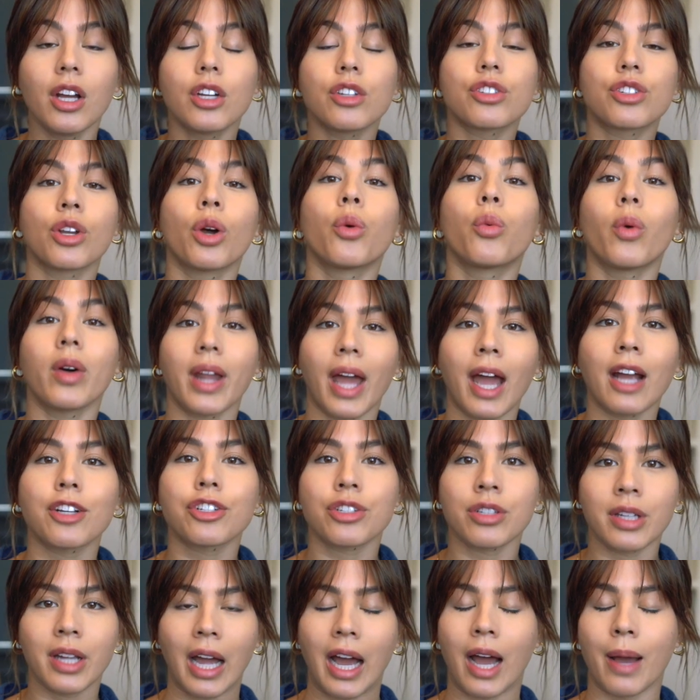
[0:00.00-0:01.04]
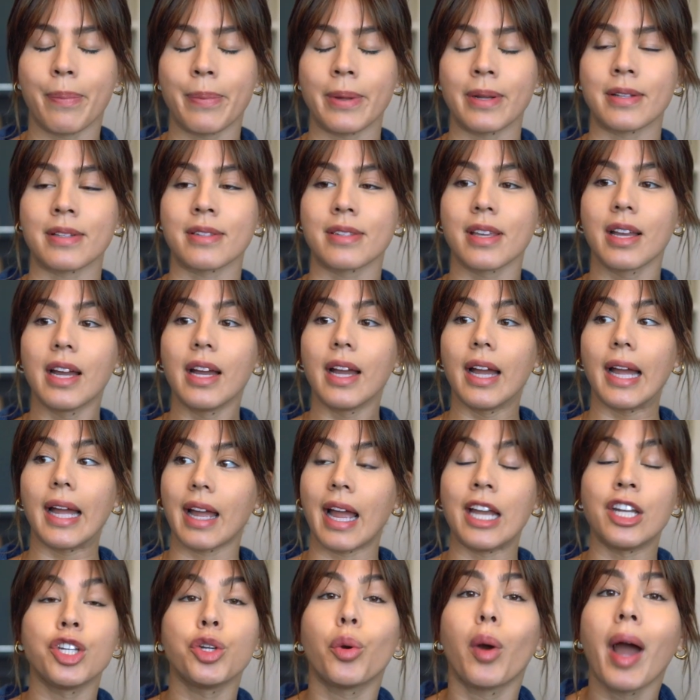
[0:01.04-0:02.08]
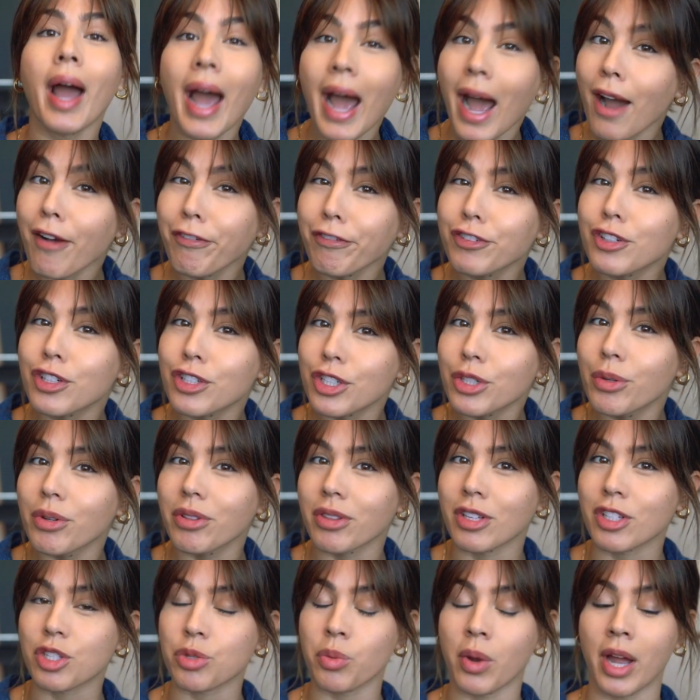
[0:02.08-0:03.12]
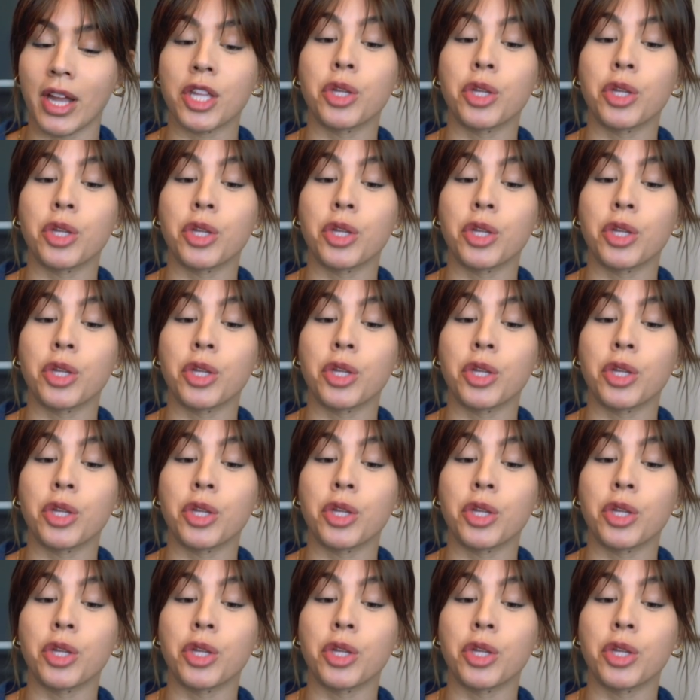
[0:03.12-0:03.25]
So what actually happens, and you have to do it this way,